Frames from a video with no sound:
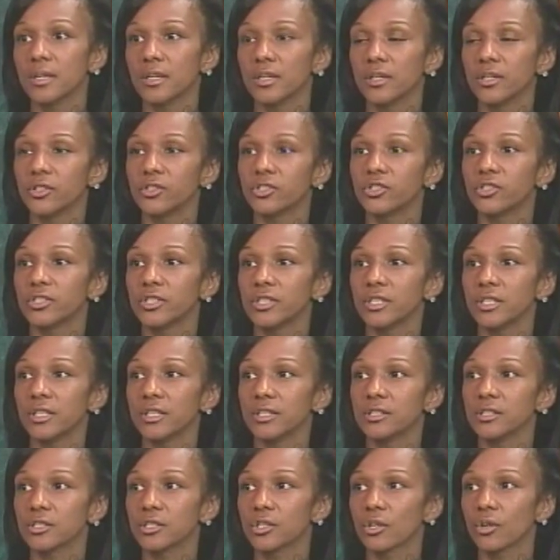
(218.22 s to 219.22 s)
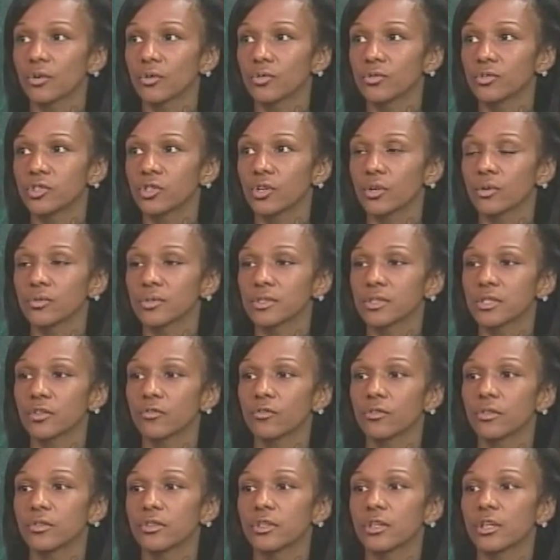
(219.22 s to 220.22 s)
she in turn turns
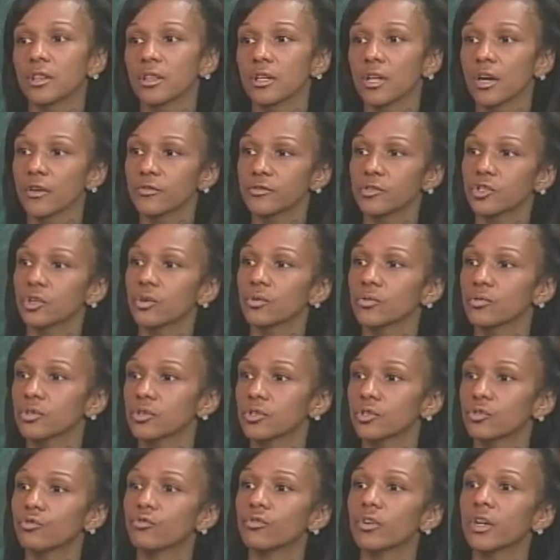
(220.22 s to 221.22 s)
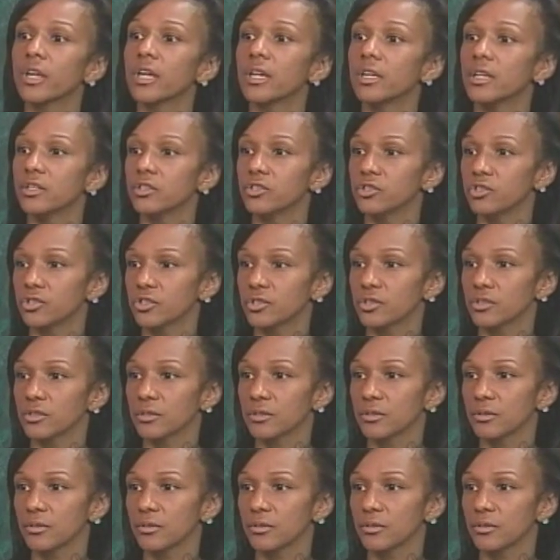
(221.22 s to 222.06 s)
the love turns to rage.